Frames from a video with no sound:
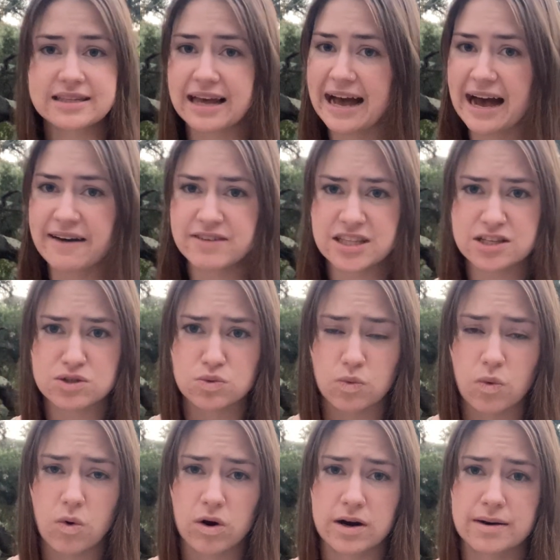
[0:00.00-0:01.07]
Having this
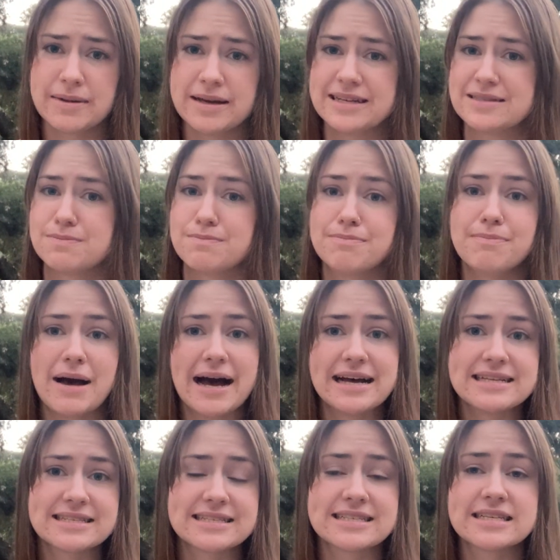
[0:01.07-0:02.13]
warm is
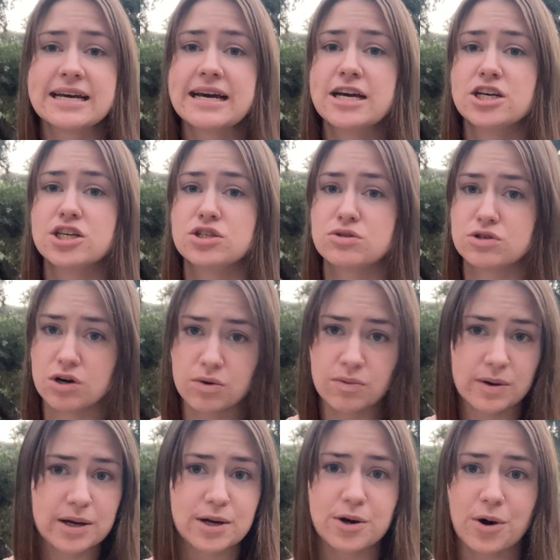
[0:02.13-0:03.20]
best. You don't
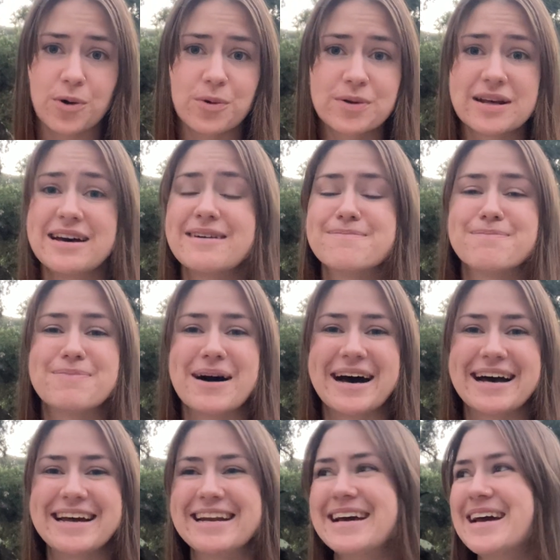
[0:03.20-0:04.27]
want it cold,
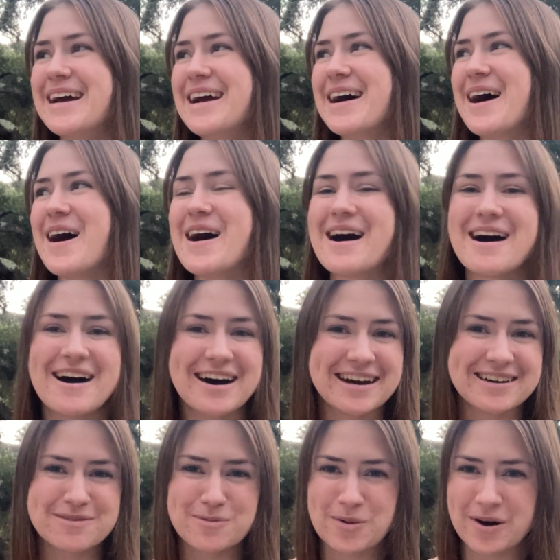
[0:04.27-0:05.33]
but
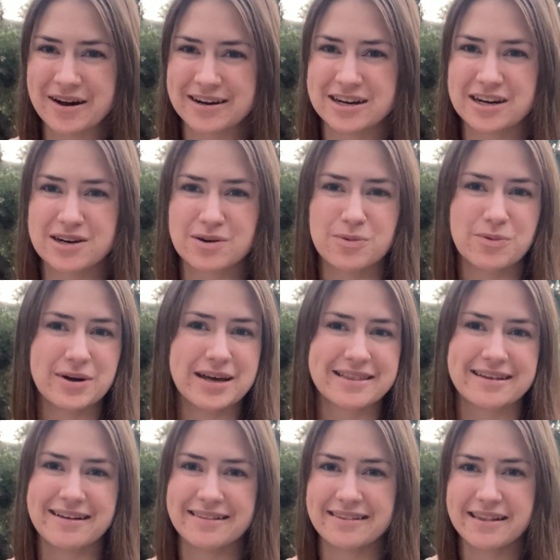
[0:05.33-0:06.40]
hot water with
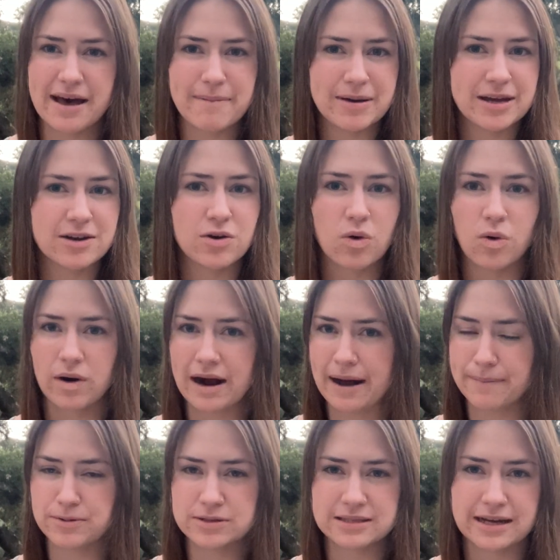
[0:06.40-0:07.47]
lemon or
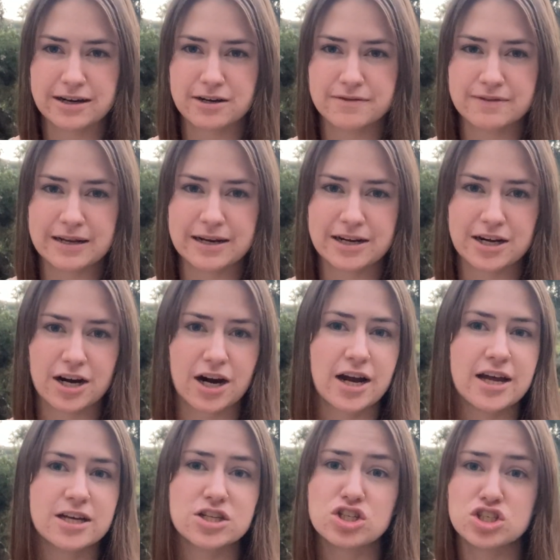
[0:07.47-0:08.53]
apple cider vinegar,
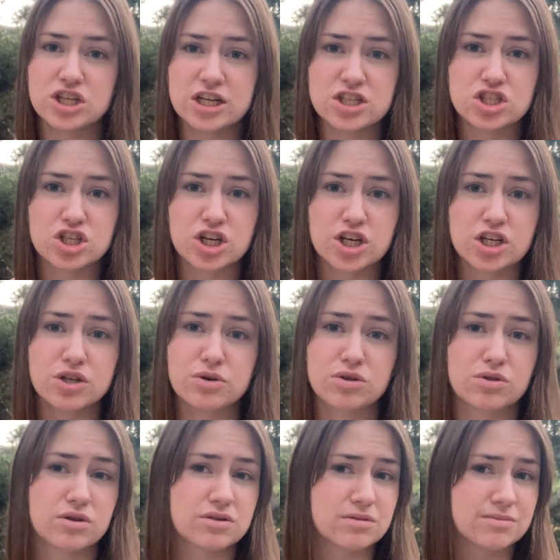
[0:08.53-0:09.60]
ginger. You can
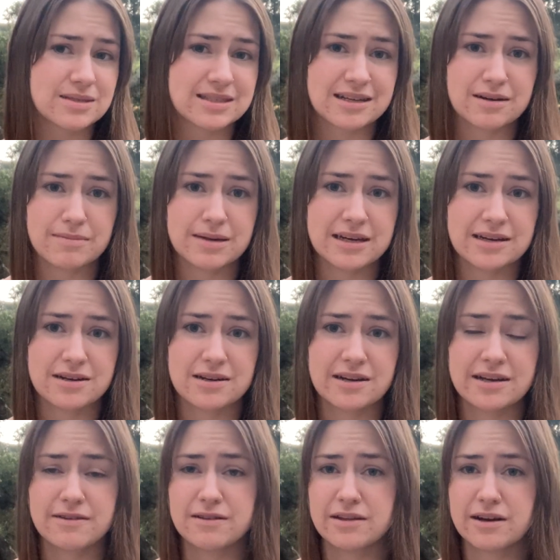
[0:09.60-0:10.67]
throw some
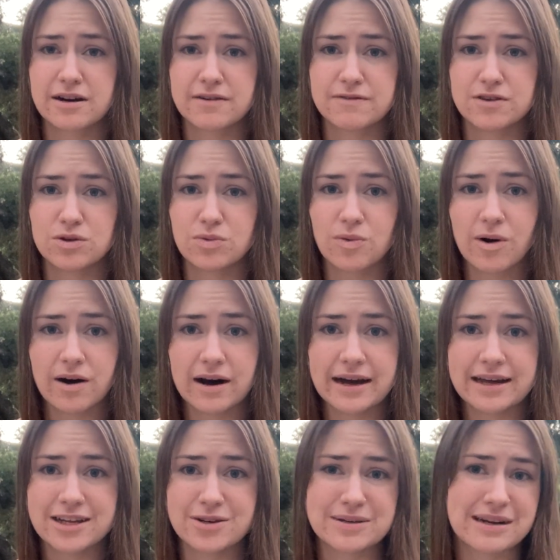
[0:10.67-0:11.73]
cinnamon in there if you
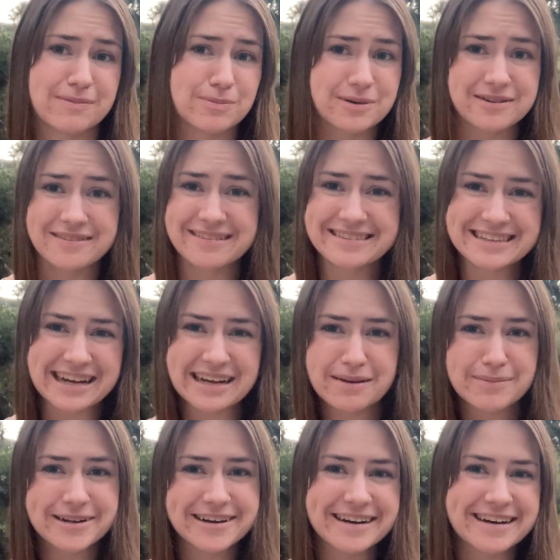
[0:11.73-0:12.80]
want. You can have a tiny
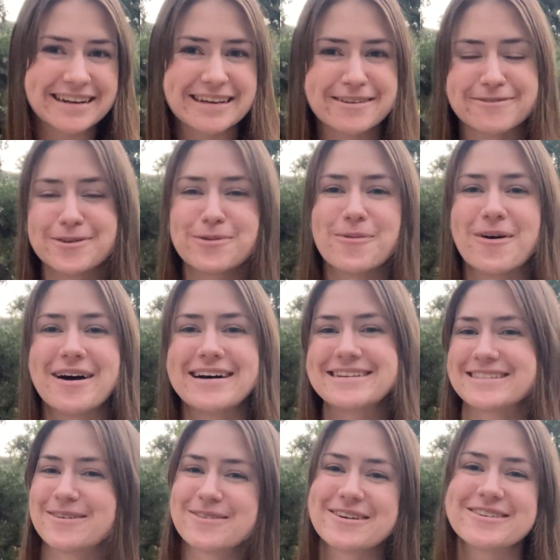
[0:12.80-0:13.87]
bit of honey if you
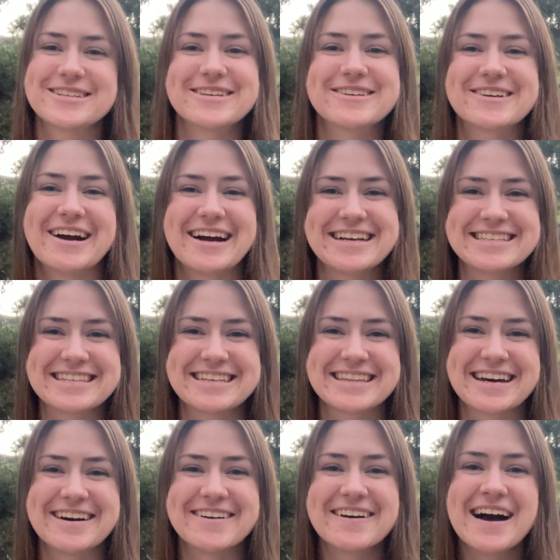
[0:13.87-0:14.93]
want. Don't go too crazy
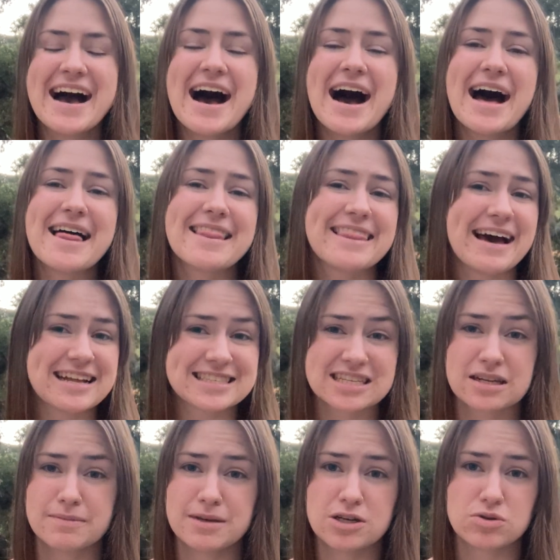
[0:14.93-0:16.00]
though. That's
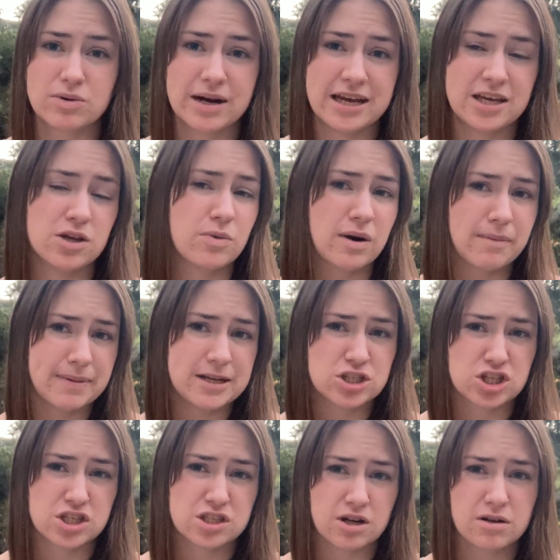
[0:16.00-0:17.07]
going to be great. You want a
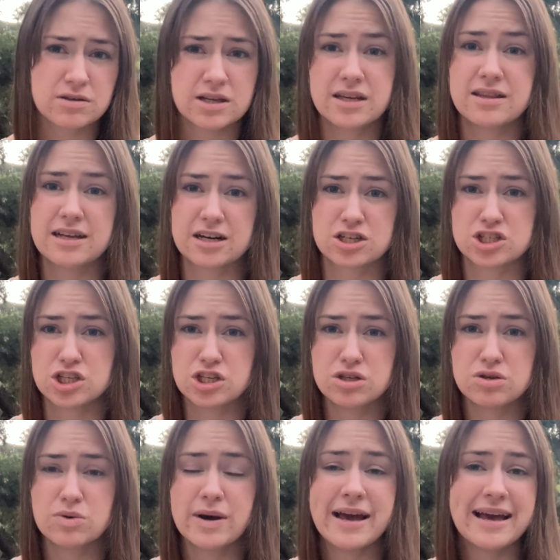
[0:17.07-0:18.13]
pinch of salt in there
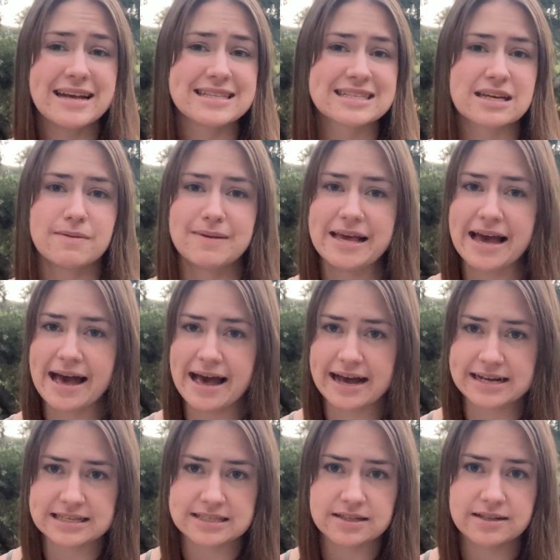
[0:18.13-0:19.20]
too. It's going to be
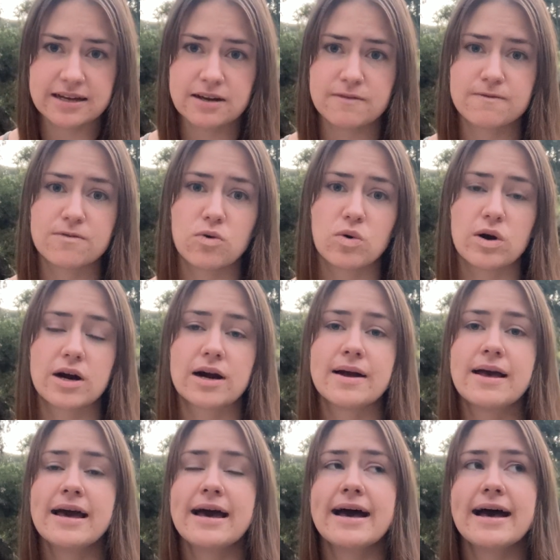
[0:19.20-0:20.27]
excellent for
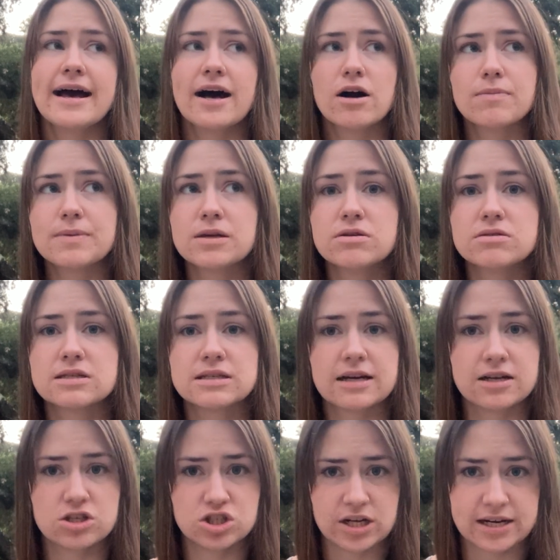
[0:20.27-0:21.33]
helping you to
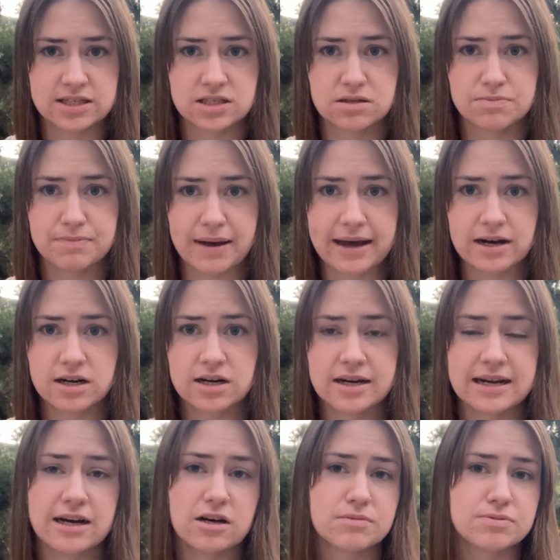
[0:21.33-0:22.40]
digest better.
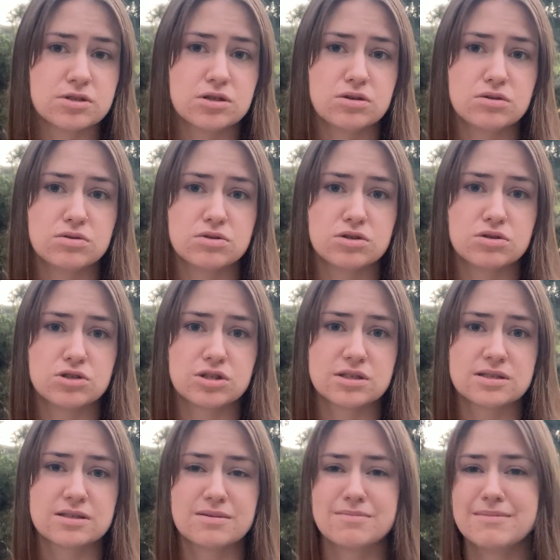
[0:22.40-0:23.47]
It helps you to
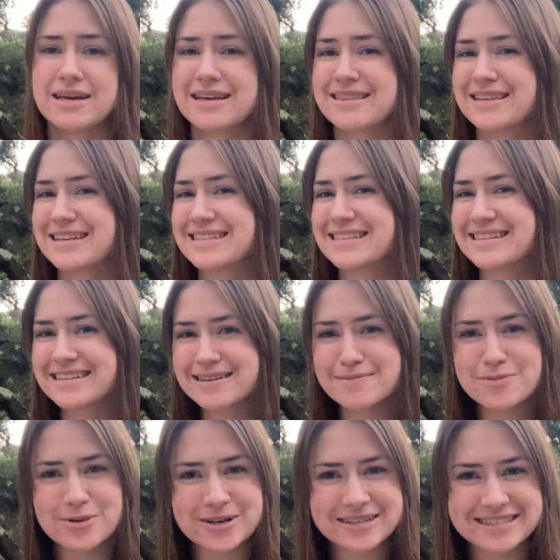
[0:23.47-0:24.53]
just make things a little
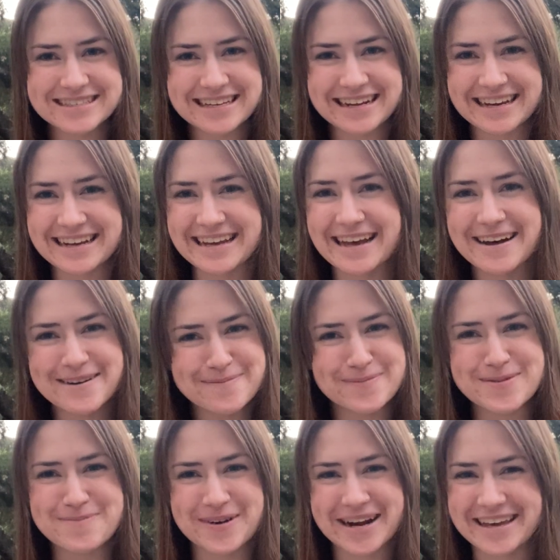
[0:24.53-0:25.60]
more acidic, help
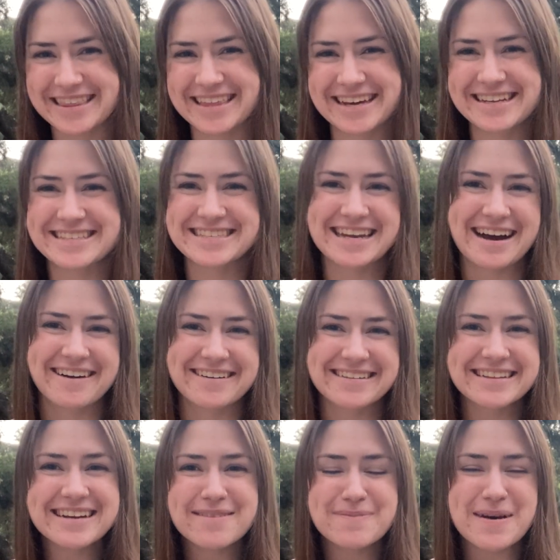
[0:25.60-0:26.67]
you break things down a
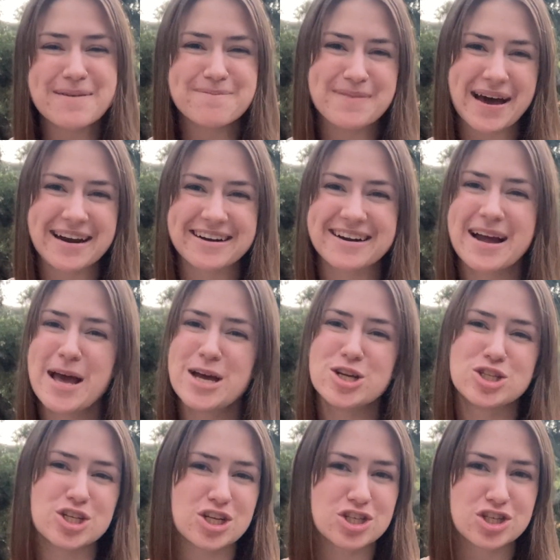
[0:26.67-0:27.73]
little bit better.
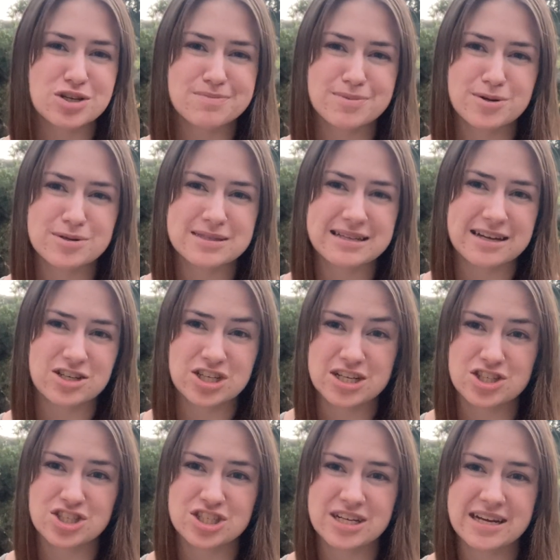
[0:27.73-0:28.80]
Ginger boosts
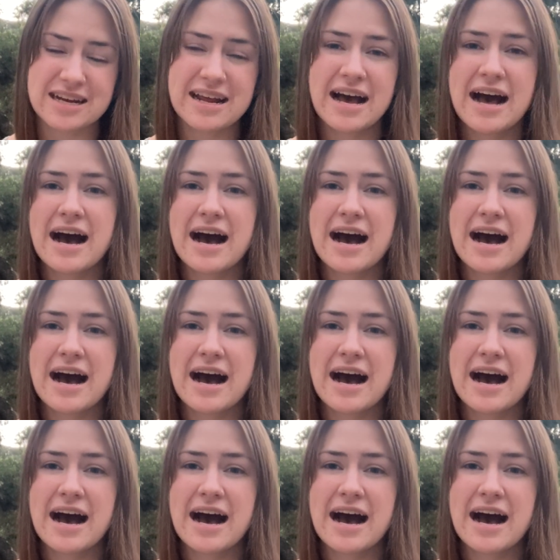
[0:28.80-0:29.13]
digestion.